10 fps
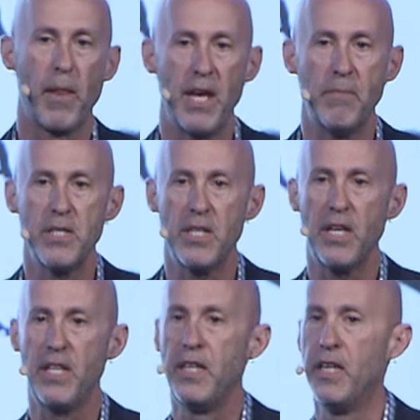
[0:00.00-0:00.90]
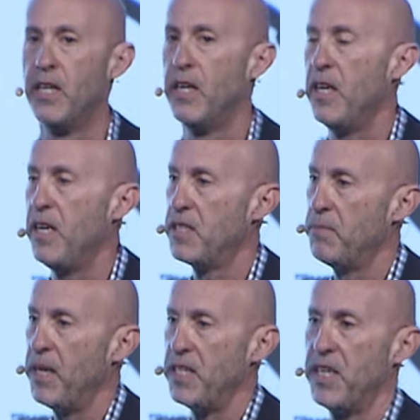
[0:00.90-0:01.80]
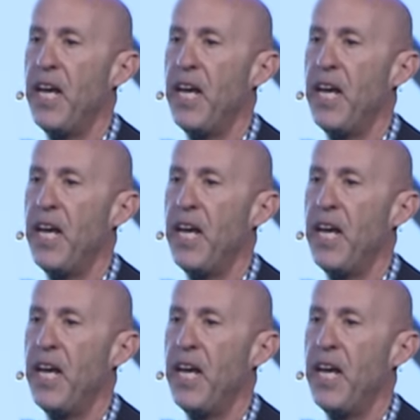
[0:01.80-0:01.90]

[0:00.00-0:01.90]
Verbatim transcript: Amazon is amazing.